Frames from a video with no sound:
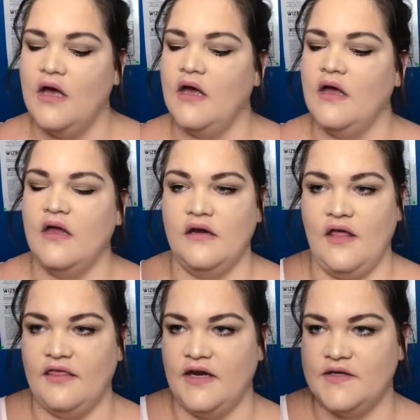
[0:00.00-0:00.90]
and
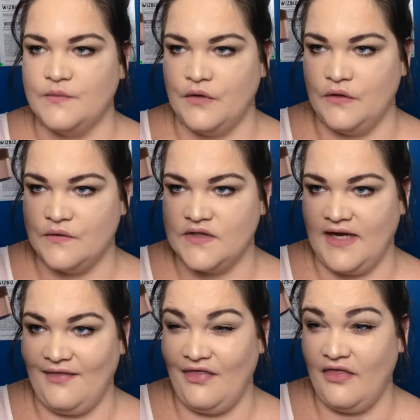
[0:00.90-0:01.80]
that is what it looks
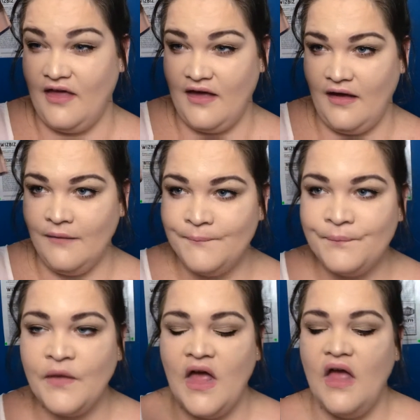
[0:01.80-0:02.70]
like there.
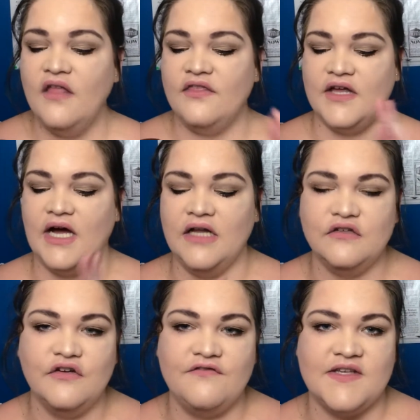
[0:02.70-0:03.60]
The
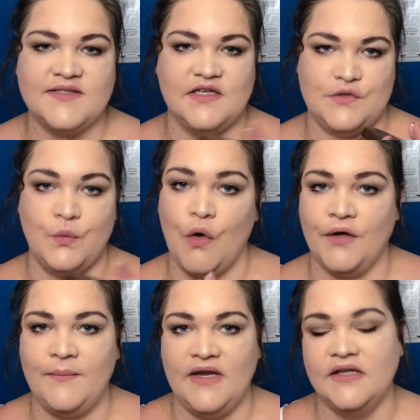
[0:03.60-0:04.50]
color of this does
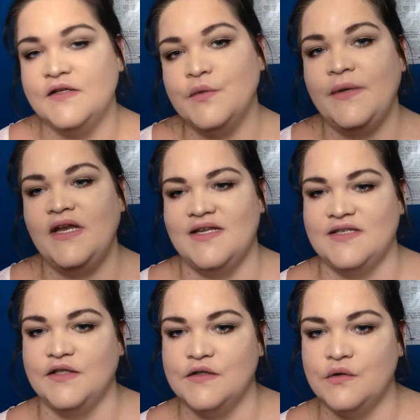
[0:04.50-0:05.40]
worry me a little bit. It's
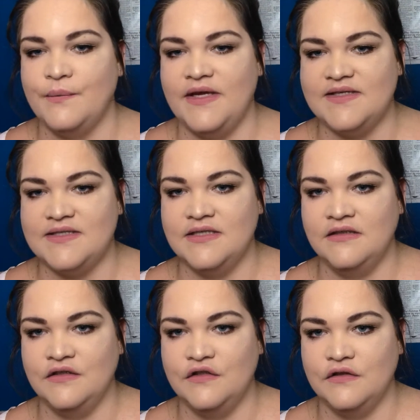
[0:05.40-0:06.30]
a little bit
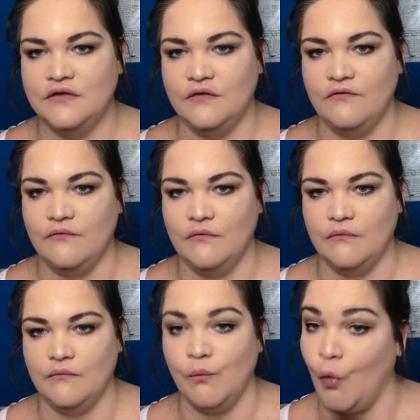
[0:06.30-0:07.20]

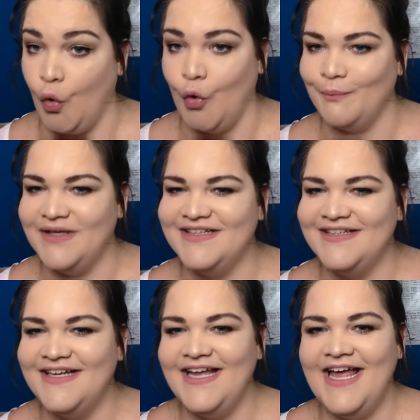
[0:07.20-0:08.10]
warm
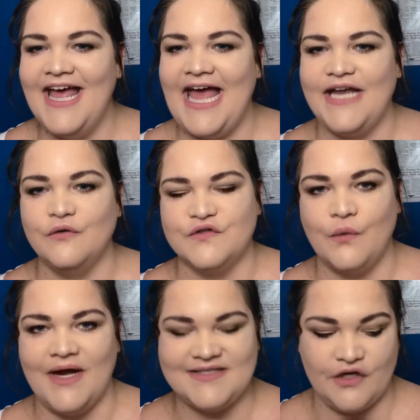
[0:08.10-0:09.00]
and looks
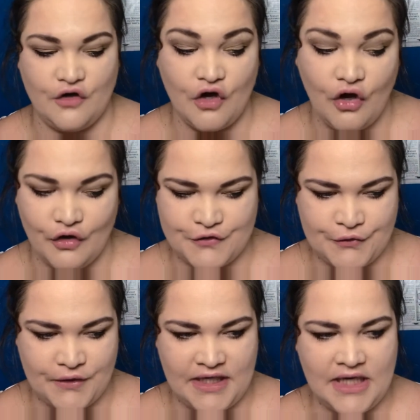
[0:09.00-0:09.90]
quite
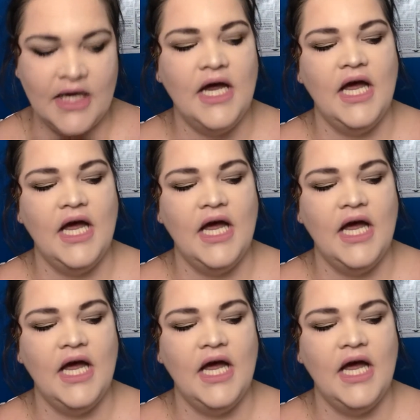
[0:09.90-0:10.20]
terracotta-y,